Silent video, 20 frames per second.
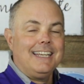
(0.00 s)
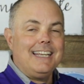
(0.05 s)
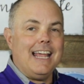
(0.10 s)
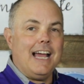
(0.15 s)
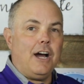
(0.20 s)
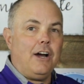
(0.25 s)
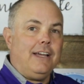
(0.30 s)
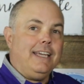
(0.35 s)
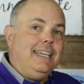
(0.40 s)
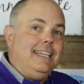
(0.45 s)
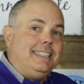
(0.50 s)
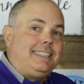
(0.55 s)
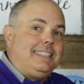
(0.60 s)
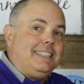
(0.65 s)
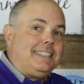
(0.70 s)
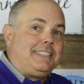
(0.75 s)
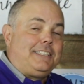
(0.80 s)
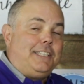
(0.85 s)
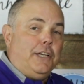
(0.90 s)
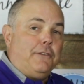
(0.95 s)
Now, is
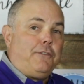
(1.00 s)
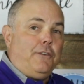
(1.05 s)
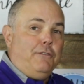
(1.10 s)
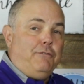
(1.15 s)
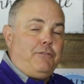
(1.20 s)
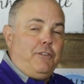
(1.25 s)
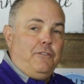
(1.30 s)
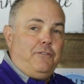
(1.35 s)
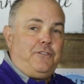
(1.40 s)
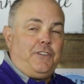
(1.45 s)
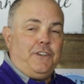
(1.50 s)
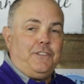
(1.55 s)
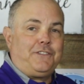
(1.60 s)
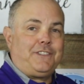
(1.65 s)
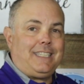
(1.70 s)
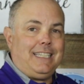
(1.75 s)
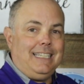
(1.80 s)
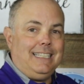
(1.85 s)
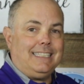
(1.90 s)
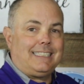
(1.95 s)
this different from
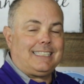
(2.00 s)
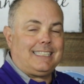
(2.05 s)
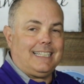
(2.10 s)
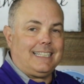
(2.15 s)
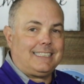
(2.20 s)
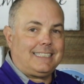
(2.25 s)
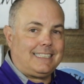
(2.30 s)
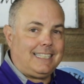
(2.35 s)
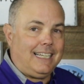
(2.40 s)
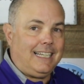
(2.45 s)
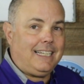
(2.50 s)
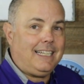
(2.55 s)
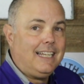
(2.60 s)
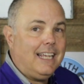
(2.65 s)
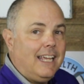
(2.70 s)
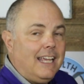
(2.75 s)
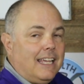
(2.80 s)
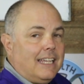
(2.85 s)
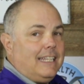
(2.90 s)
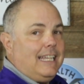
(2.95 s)
15, 16?
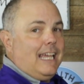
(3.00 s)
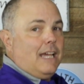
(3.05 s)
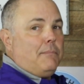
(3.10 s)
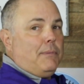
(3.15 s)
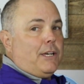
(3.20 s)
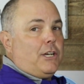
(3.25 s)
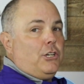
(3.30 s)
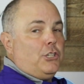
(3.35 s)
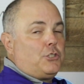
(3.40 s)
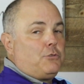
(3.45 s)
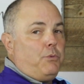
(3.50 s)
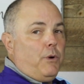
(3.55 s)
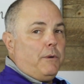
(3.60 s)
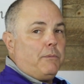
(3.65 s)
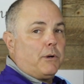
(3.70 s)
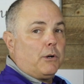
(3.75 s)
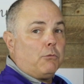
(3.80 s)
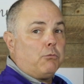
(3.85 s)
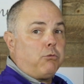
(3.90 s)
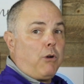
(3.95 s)
Yeah, because we
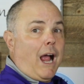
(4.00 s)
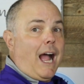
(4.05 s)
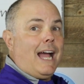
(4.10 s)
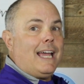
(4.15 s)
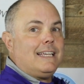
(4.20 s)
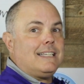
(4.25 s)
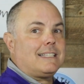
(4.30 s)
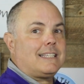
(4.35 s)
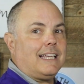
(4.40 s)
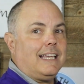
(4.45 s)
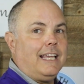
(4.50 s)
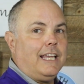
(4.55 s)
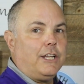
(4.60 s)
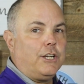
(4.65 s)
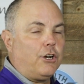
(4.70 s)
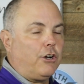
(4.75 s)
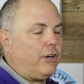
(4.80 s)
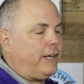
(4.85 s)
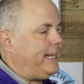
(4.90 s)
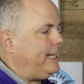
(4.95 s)
were rising
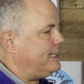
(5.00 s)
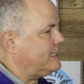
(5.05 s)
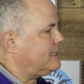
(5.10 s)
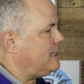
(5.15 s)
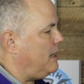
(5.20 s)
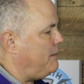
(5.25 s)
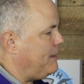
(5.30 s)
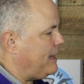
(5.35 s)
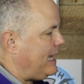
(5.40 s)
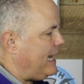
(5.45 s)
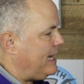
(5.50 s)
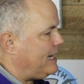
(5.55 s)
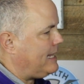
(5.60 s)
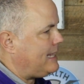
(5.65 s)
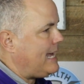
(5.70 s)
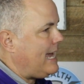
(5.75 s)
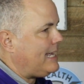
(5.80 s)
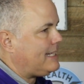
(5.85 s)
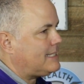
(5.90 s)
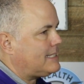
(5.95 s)
in earnings coming out of
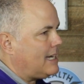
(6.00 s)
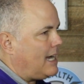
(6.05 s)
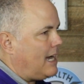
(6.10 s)
that